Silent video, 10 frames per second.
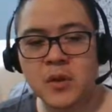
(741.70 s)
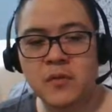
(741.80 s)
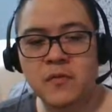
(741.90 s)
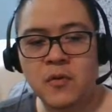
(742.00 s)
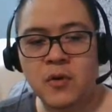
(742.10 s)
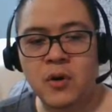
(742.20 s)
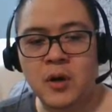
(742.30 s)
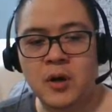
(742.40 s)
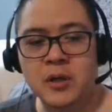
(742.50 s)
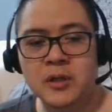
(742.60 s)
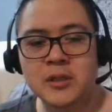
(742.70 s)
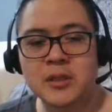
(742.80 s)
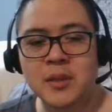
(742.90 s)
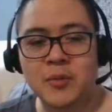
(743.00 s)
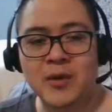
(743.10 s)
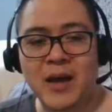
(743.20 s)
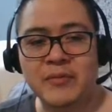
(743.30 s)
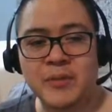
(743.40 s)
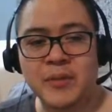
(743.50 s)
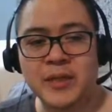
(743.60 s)
for some
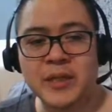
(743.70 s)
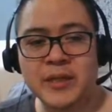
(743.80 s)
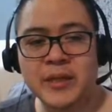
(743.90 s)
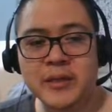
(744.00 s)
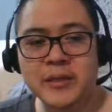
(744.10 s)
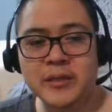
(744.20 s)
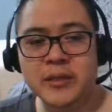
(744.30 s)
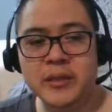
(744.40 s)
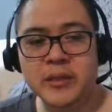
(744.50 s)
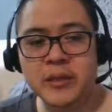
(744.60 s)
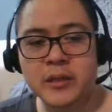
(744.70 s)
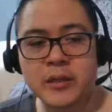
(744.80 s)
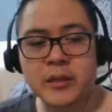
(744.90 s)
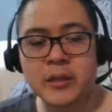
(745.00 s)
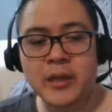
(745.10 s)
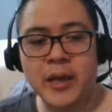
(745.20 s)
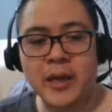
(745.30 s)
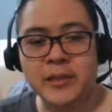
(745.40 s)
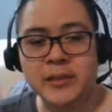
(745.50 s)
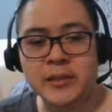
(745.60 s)
crafted materials
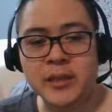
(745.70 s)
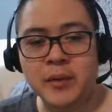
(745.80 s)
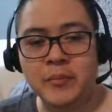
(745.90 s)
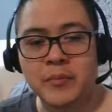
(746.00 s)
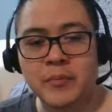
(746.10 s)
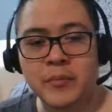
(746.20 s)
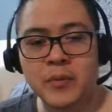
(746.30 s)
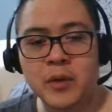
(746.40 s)
and some